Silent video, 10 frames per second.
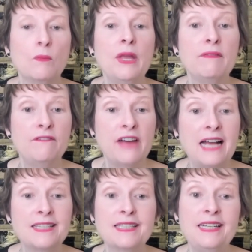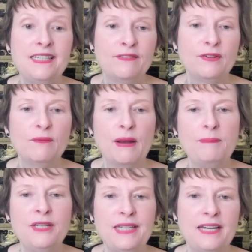with vastly different
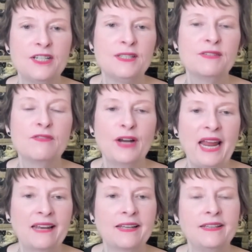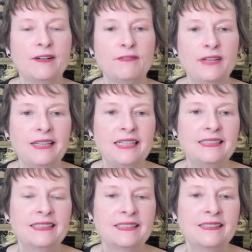reputations for handling their
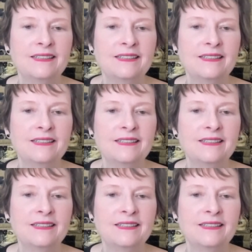feelings.